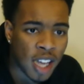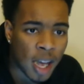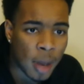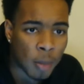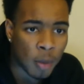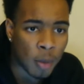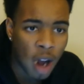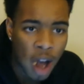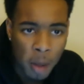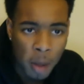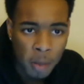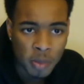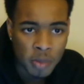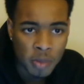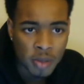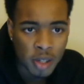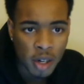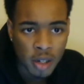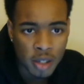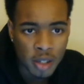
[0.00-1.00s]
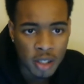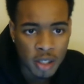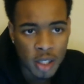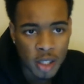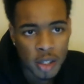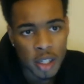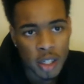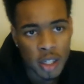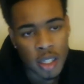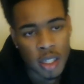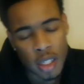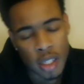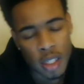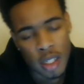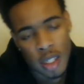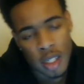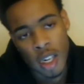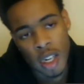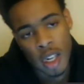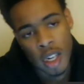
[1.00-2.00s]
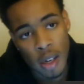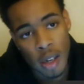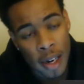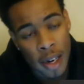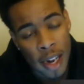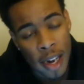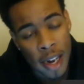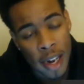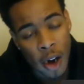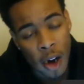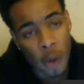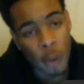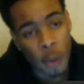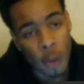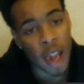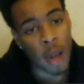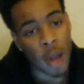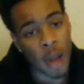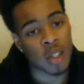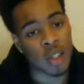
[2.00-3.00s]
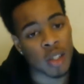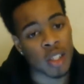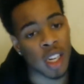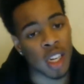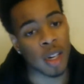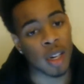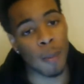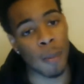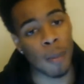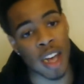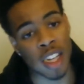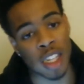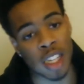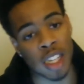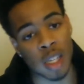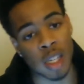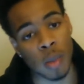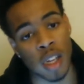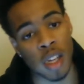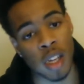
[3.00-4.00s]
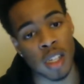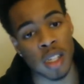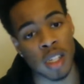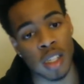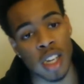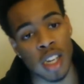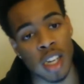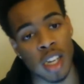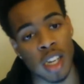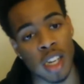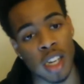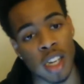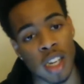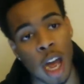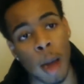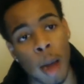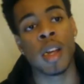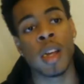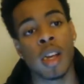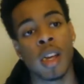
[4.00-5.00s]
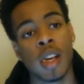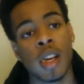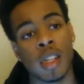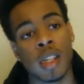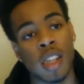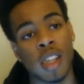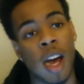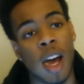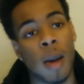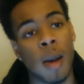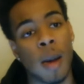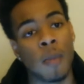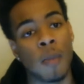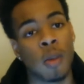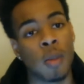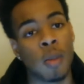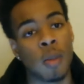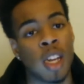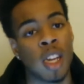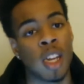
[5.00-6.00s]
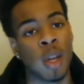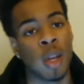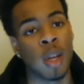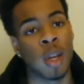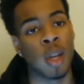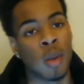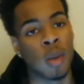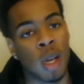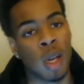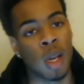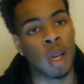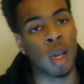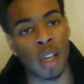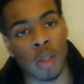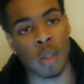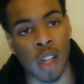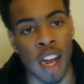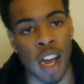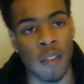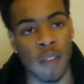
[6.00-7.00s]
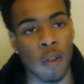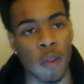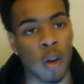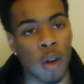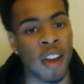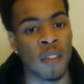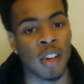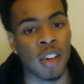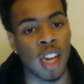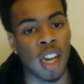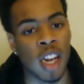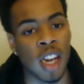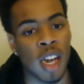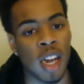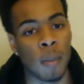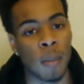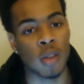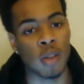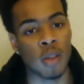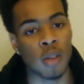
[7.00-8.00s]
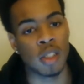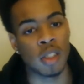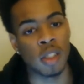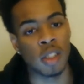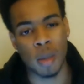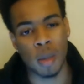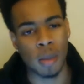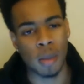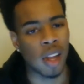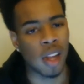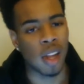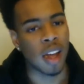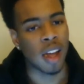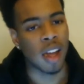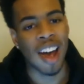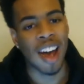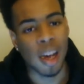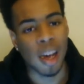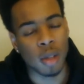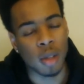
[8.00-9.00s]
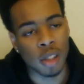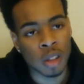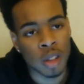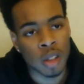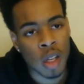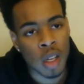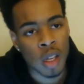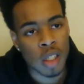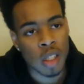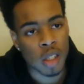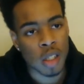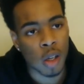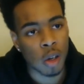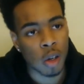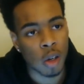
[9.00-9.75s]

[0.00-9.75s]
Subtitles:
problems that are serious, and then they are right with saying that basketball is a job for many NBA players when like for an everyday person, it could be like a hobby. So